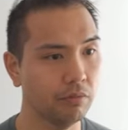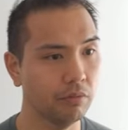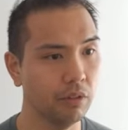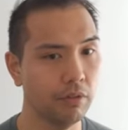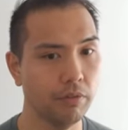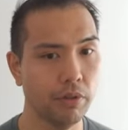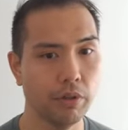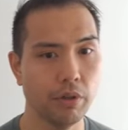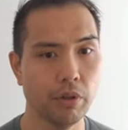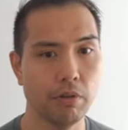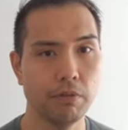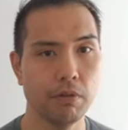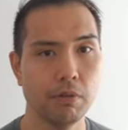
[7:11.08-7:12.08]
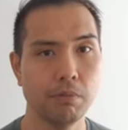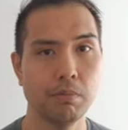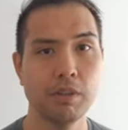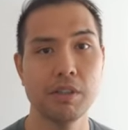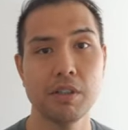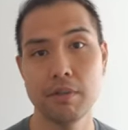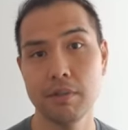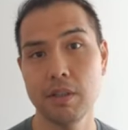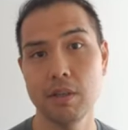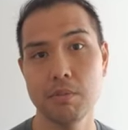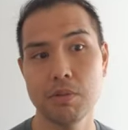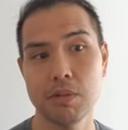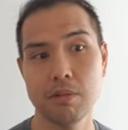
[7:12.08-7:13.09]
video helpful. Please give a
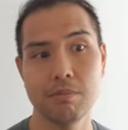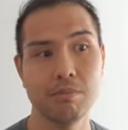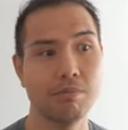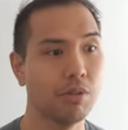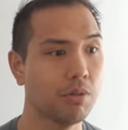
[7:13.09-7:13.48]
thumbs up,